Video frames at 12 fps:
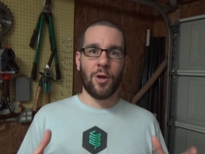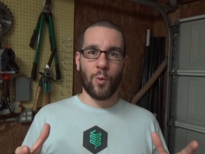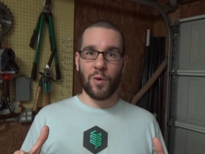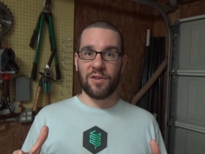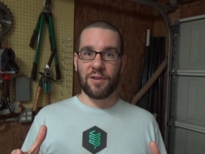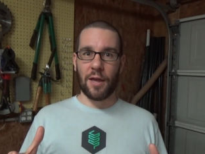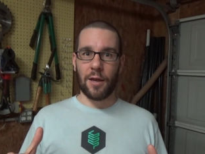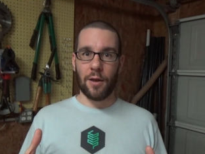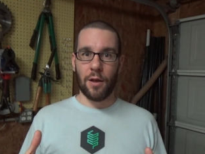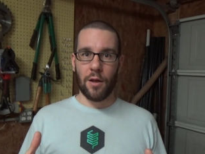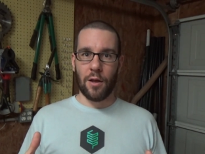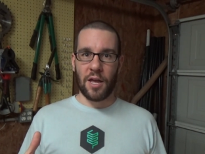we
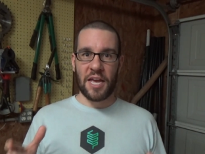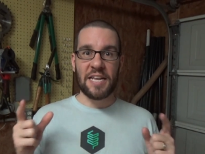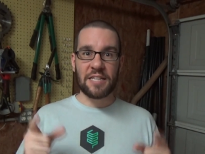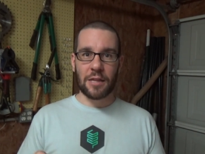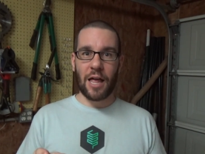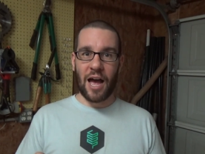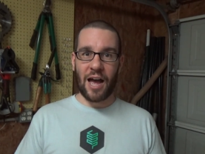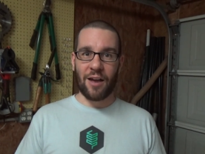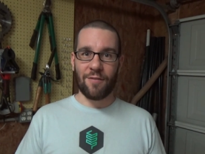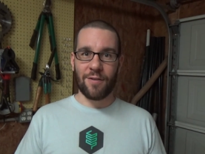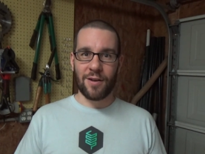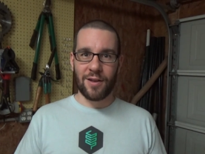said, he's
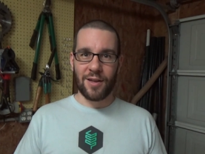alive,